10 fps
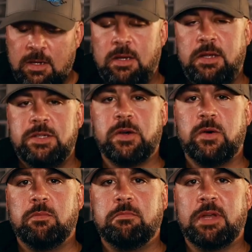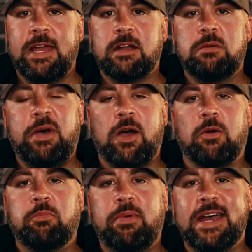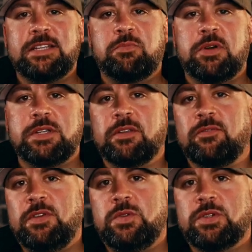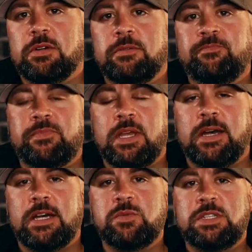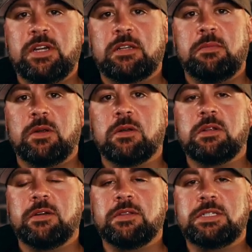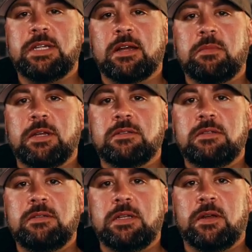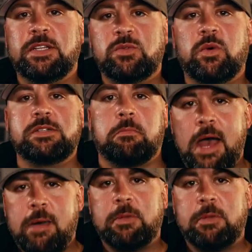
So mechanical power, past, present, future. Uh, as we talked about earlier in the segment, you know, this was a mom and